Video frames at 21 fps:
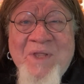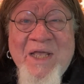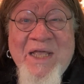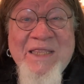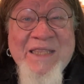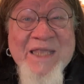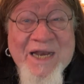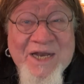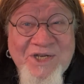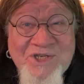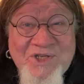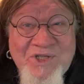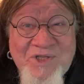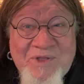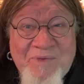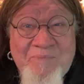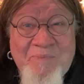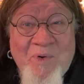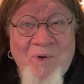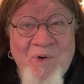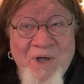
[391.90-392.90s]
That isn't
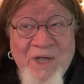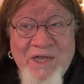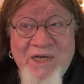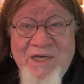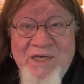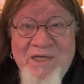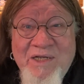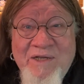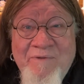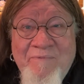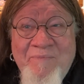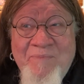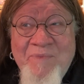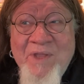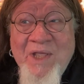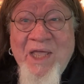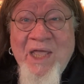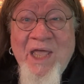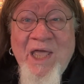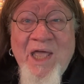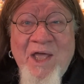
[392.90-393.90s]
the point.
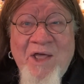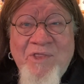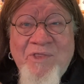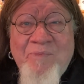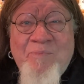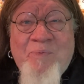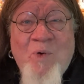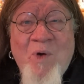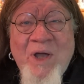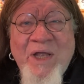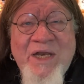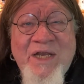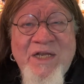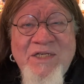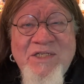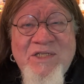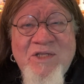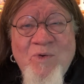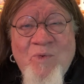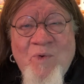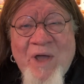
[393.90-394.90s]
The point
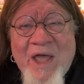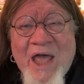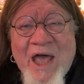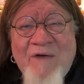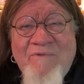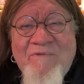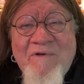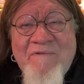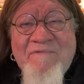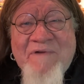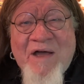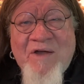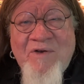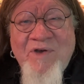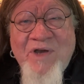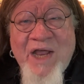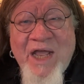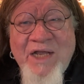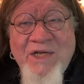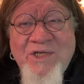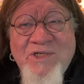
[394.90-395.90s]
is that we have a
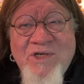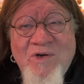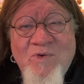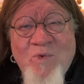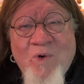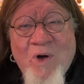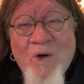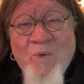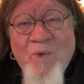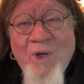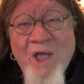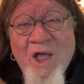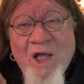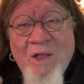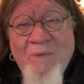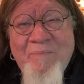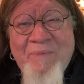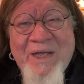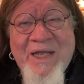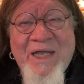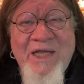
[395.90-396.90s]
foundation where we
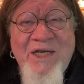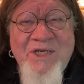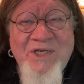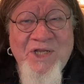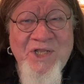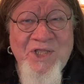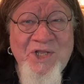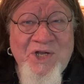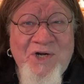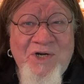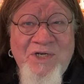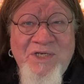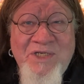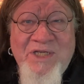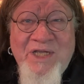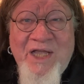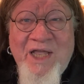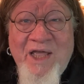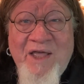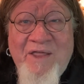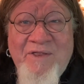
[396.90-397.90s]
all begin to learn
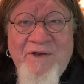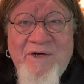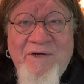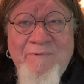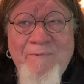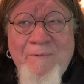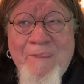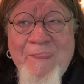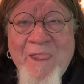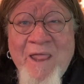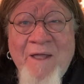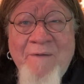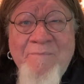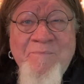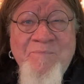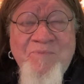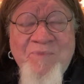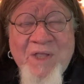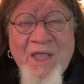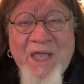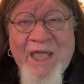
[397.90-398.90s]
together.
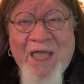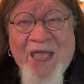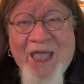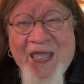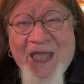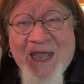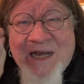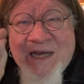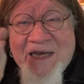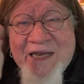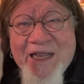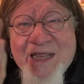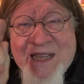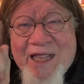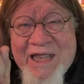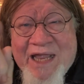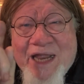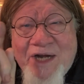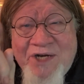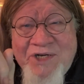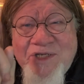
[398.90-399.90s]
And
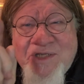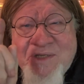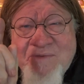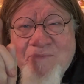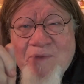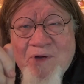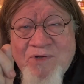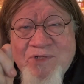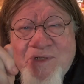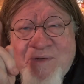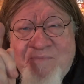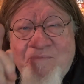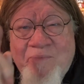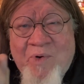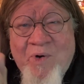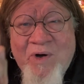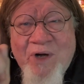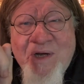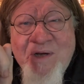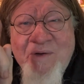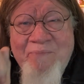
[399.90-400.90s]
here's the most
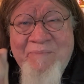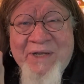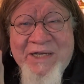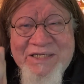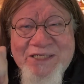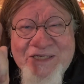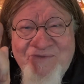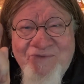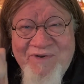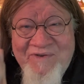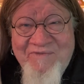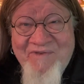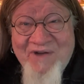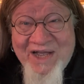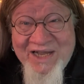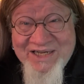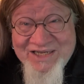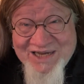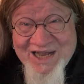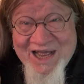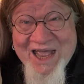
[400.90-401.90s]
important piece of
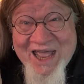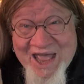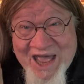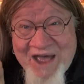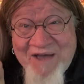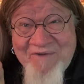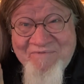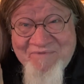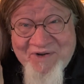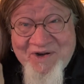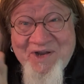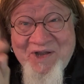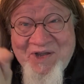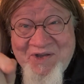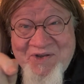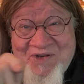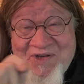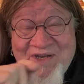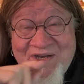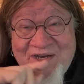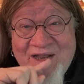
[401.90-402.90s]
advice I have for
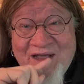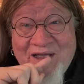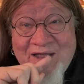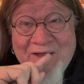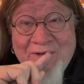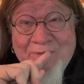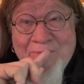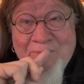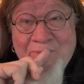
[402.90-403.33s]
you today.